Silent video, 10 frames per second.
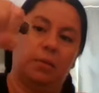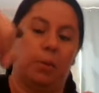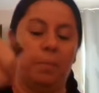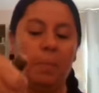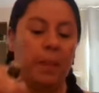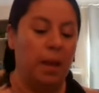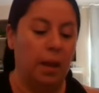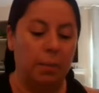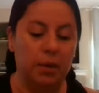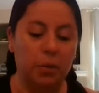
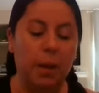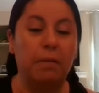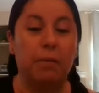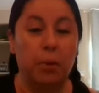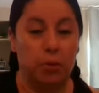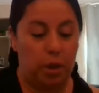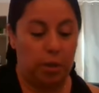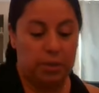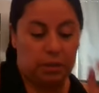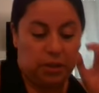I'm going to do about 4
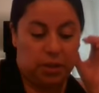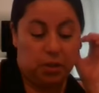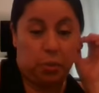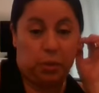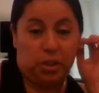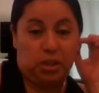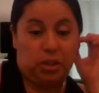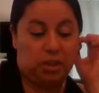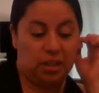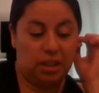drops of each, which
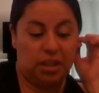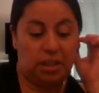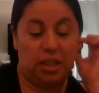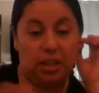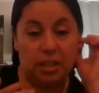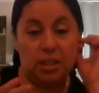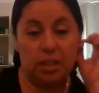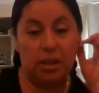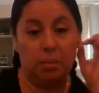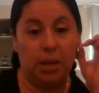this is
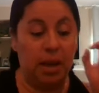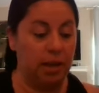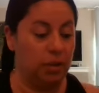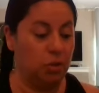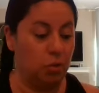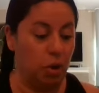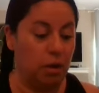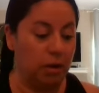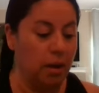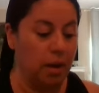going to be kind of strong.